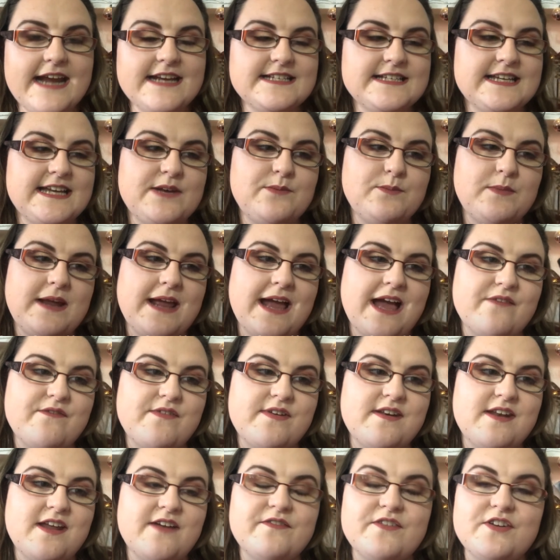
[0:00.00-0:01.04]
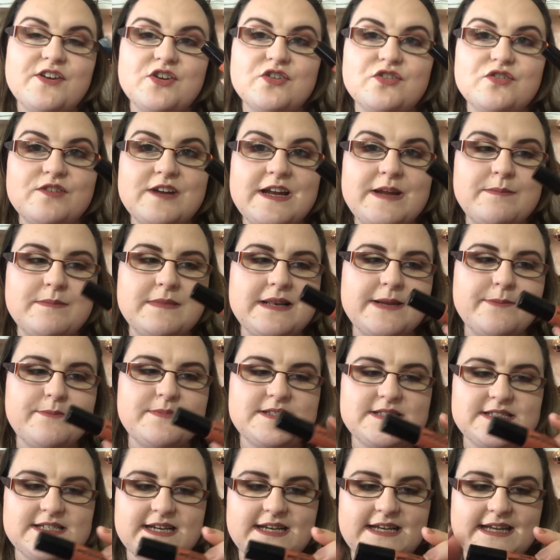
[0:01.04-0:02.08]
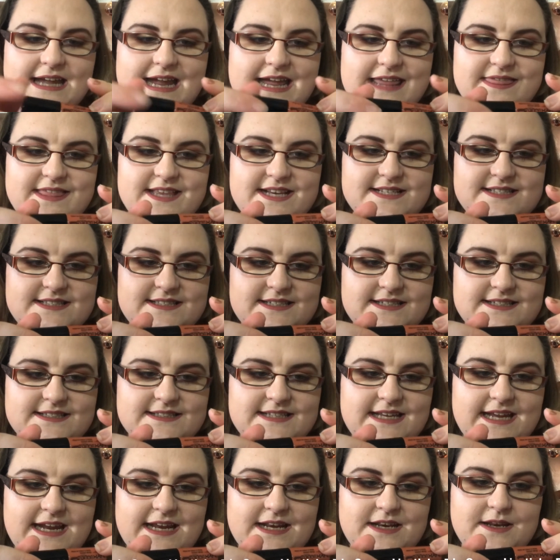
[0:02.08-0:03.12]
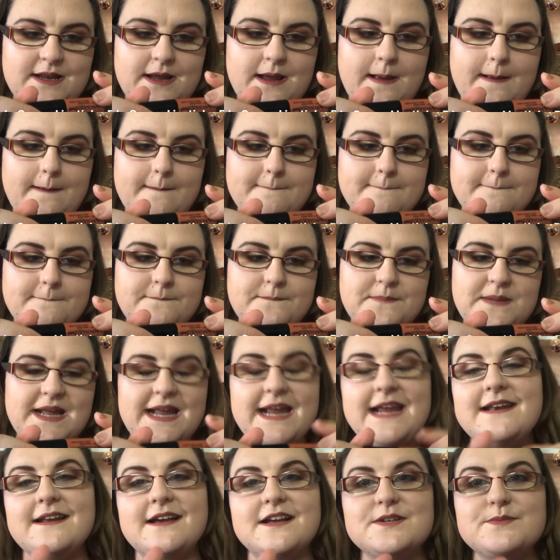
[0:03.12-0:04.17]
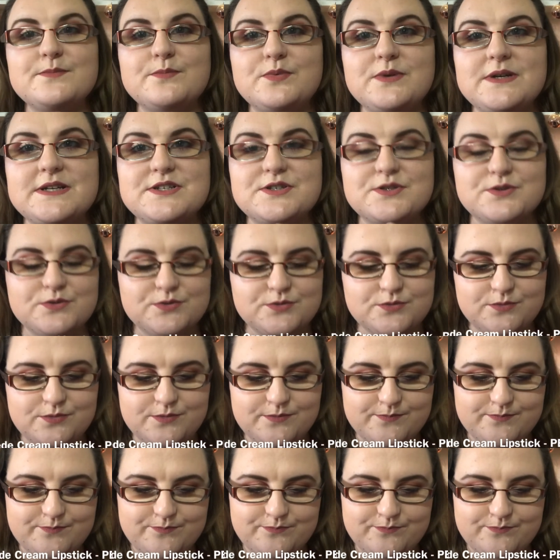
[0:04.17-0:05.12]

18 we have another cream lipstick, and this is in Peanut Brittle.